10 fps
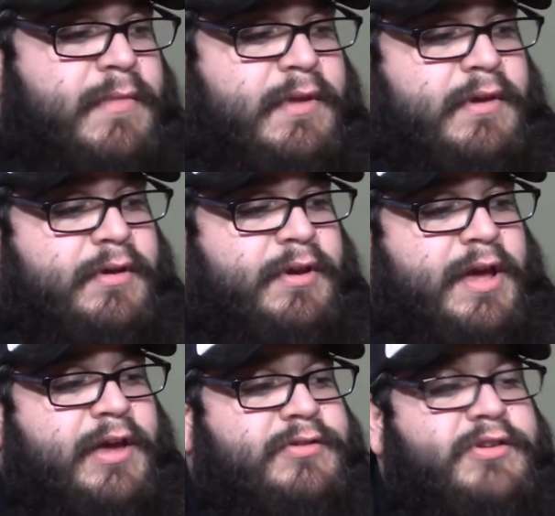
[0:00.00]
And you
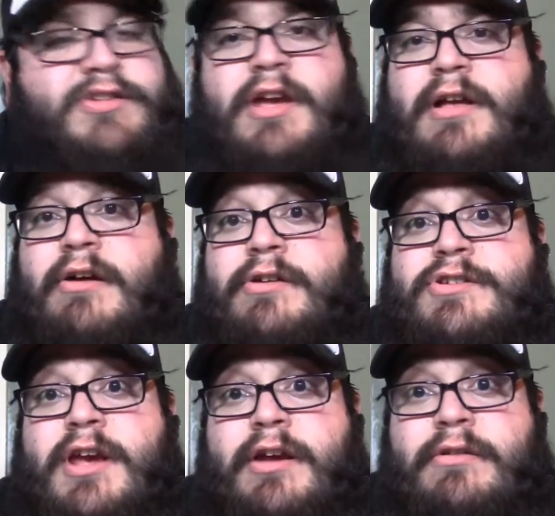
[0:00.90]
guys should check out her
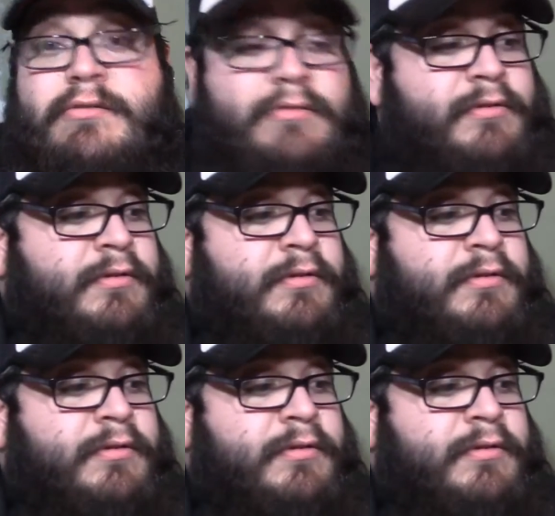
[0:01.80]
channel.